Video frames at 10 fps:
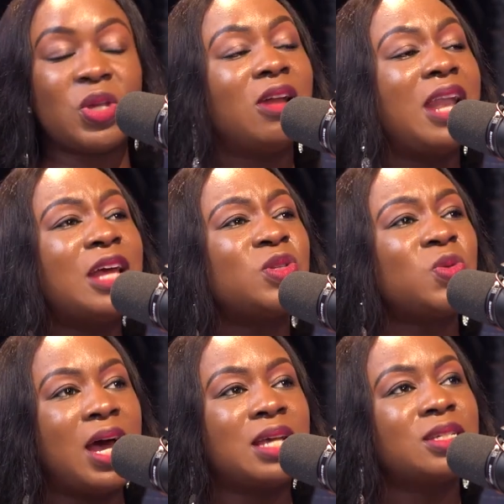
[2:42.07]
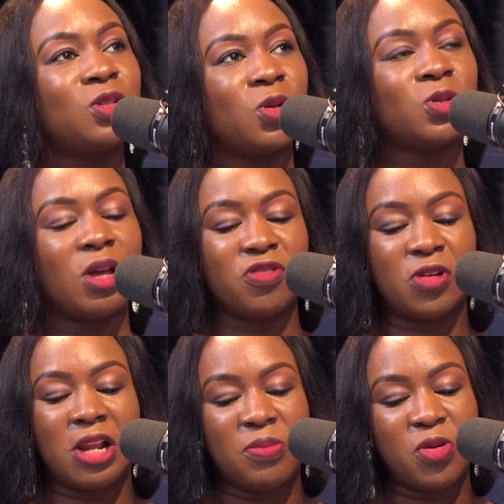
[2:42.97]
So I'd like to ask Dr.
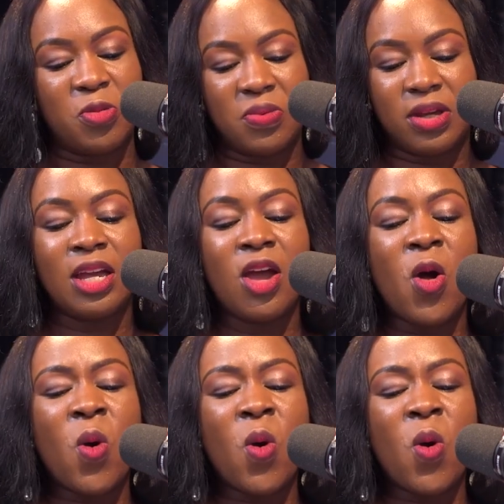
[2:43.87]
Afolabi Obe,